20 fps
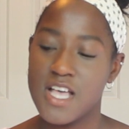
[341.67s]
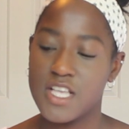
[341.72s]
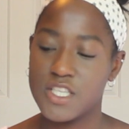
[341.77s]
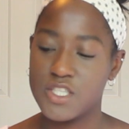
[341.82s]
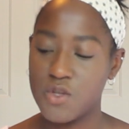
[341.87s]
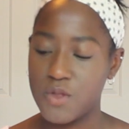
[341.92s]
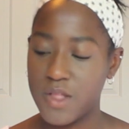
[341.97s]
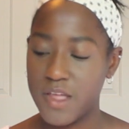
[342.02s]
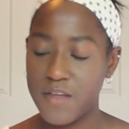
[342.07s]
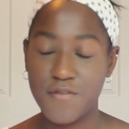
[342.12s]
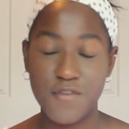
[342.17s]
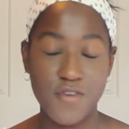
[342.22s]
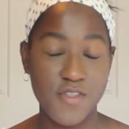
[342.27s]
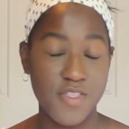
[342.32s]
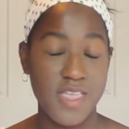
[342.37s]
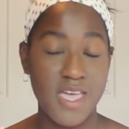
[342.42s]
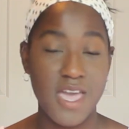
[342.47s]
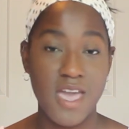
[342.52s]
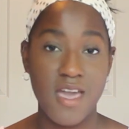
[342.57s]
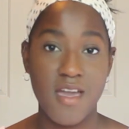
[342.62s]
So, like, for
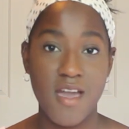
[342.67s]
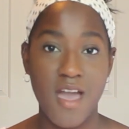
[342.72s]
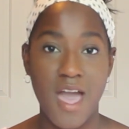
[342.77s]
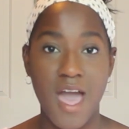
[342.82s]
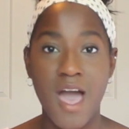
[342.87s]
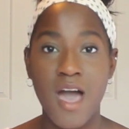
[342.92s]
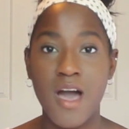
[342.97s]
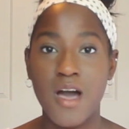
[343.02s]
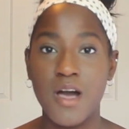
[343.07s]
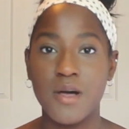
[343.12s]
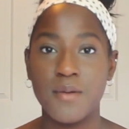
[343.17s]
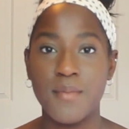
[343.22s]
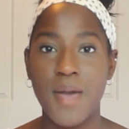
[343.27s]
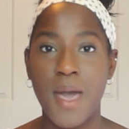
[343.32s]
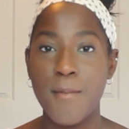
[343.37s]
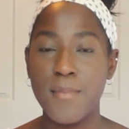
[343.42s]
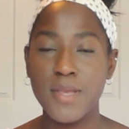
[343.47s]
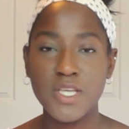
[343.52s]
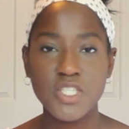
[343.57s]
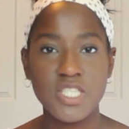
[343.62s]
the
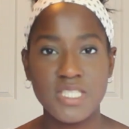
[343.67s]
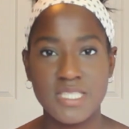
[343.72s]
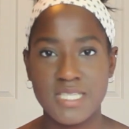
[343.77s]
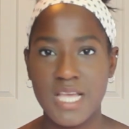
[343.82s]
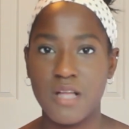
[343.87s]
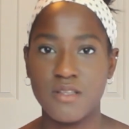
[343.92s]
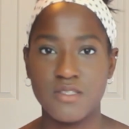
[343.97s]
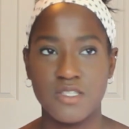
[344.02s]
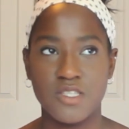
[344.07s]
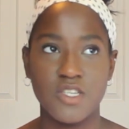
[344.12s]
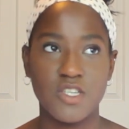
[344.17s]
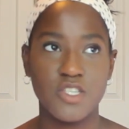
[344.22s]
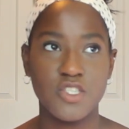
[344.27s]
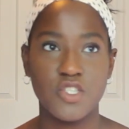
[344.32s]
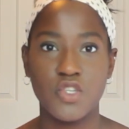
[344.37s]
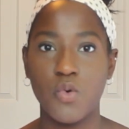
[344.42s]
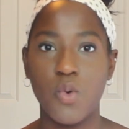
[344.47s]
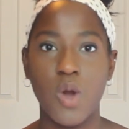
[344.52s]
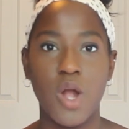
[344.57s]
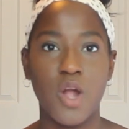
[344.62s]
admissions
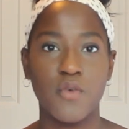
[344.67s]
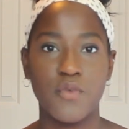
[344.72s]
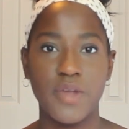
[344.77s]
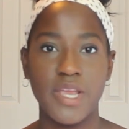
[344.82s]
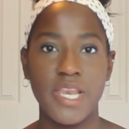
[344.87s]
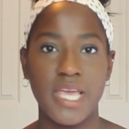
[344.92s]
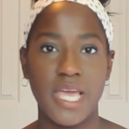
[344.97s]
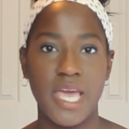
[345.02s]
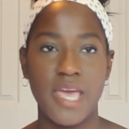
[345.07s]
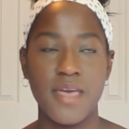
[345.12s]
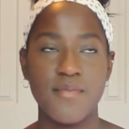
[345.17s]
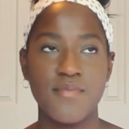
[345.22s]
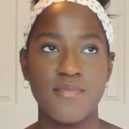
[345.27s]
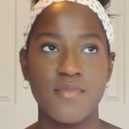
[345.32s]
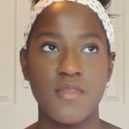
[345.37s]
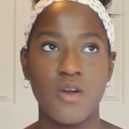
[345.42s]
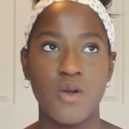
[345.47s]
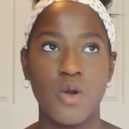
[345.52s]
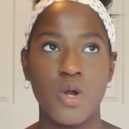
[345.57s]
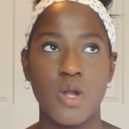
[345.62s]
counselors who are reading it,
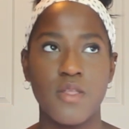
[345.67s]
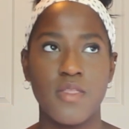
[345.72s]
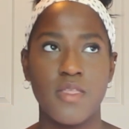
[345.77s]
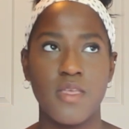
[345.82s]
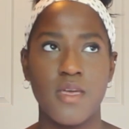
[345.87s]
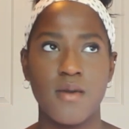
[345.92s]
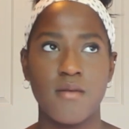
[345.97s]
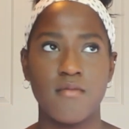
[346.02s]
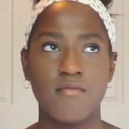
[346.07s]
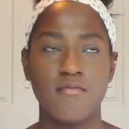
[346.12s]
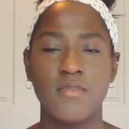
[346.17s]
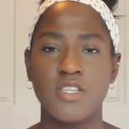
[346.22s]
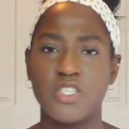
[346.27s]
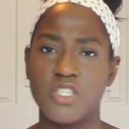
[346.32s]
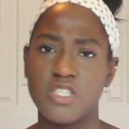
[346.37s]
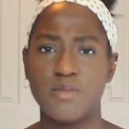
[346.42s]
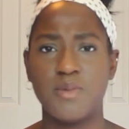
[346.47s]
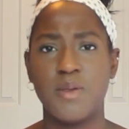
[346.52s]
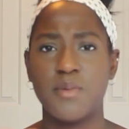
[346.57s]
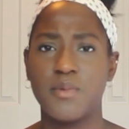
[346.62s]
or the
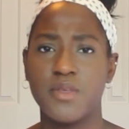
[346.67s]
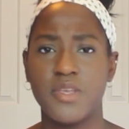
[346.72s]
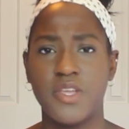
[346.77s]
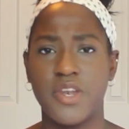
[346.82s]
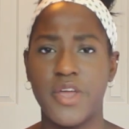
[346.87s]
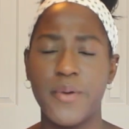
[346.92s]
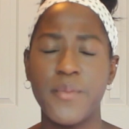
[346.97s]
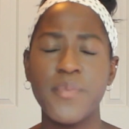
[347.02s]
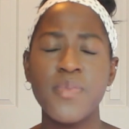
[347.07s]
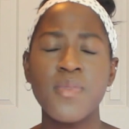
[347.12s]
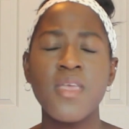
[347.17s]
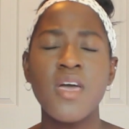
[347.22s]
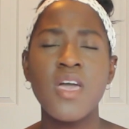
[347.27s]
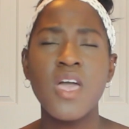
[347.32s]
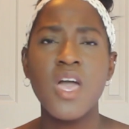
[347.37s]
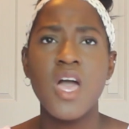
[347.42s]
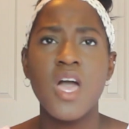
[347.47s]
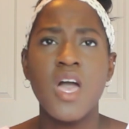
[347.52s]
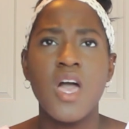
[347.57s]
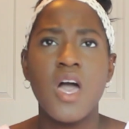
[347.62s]
admissions people, you
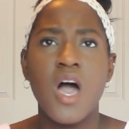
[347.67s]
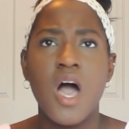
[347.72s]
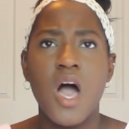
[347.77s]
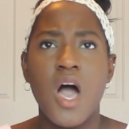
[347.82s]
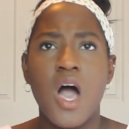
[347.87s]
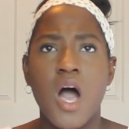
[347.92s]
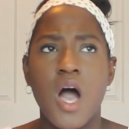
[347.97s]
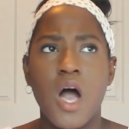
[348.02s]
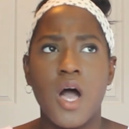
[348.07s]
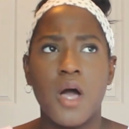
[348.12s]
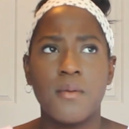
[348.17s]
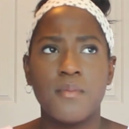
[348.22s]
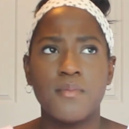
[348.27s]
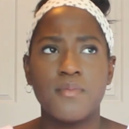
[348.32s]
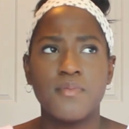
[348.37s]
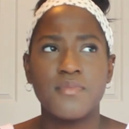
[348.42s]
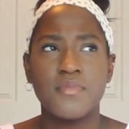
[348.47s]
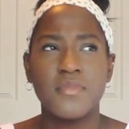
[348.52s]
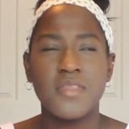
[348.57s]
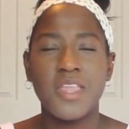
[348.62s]
know,
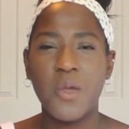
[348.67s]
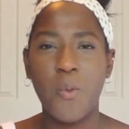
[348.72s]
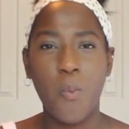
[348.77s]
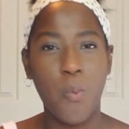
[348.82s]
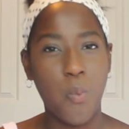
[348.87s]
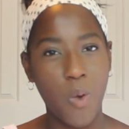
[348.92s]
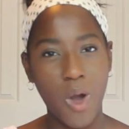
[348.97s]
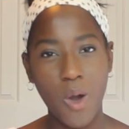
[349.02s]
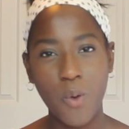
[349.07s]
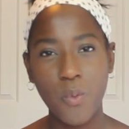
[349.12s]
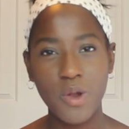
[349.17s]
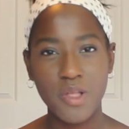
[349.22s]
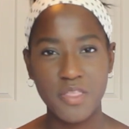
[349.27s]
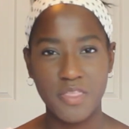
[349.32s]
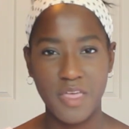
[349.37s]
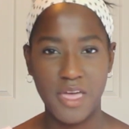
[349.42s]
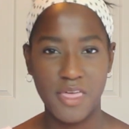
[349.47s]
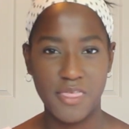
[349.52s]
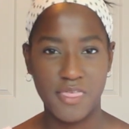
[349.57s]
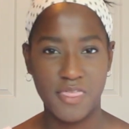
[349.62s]
like, what were
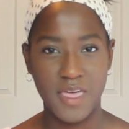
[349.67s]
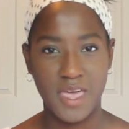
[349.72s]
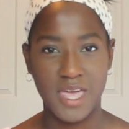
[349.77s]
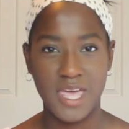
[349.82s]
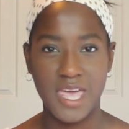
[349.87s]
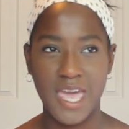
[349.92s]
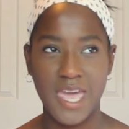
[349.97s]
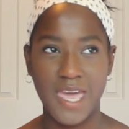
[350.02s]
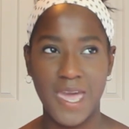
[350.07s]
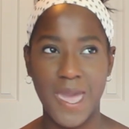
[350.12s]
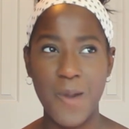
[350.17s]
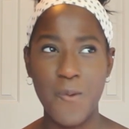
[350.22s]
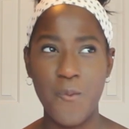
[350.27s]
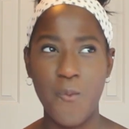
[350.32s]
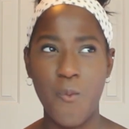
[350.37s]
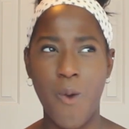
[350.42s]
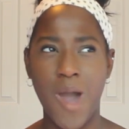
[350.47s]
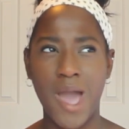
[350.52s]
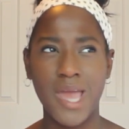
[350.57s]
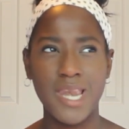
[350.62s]
they thinking,
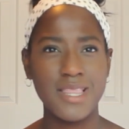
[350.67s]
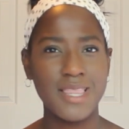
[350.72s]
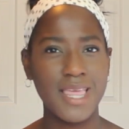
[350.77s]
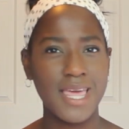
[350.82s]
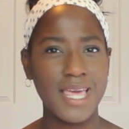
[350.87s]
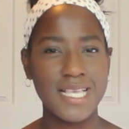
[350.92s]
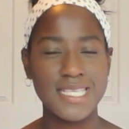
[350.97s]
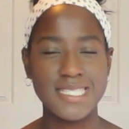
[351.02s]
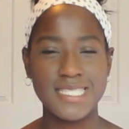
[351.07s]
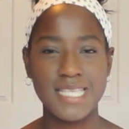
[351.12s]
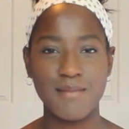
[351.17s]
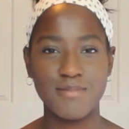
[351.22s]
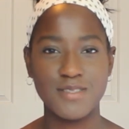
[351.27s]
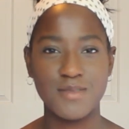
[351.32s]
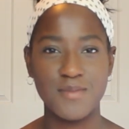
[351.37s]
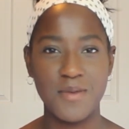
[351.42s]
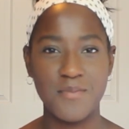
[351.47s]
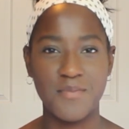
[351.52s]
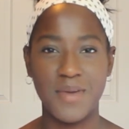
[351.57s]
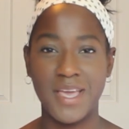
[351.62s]
and why did they
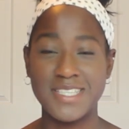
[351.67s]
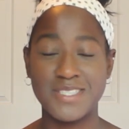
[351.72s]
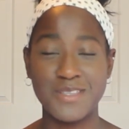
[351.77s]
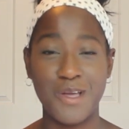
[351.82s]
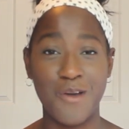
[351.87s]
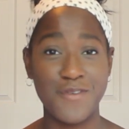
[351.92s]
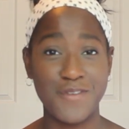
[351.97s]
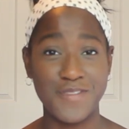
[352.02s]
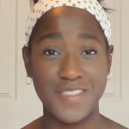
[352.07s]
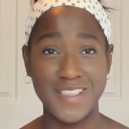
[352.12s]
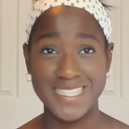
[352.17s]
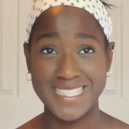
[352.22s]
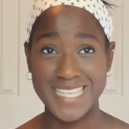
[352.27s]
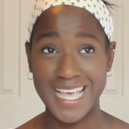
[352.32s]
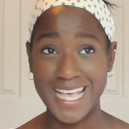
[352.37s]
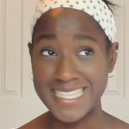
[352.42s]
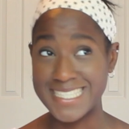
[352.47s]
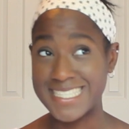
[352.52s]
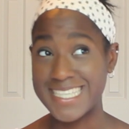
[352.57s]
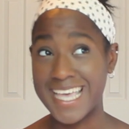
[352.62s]
accept me based off of this
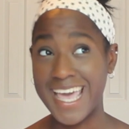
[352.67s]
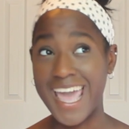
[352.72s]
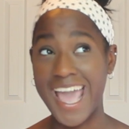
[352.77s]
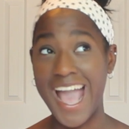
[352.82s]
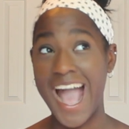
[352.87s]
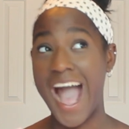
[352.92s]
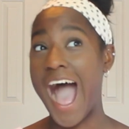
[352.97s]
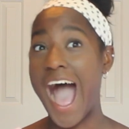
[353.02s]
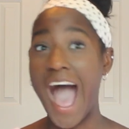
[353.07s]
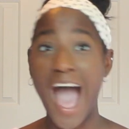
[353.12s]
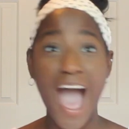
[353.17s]
essay?